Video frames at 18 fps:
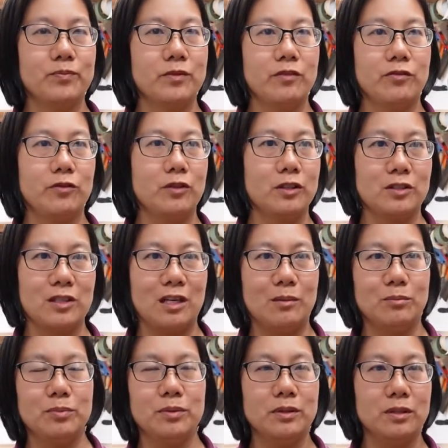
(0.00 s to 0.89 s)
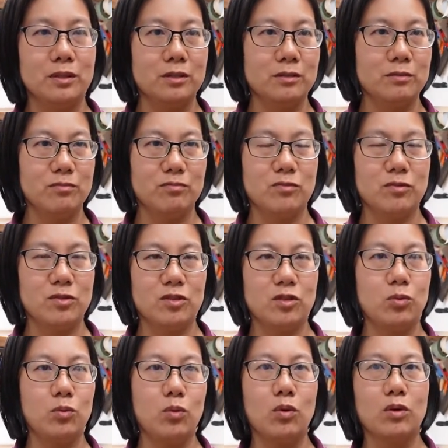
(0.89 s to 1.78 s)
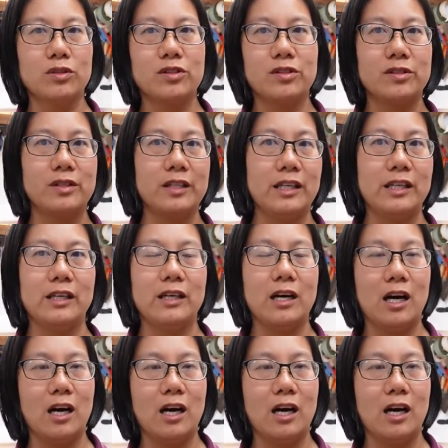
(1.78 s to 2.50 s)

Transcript: for example, towards the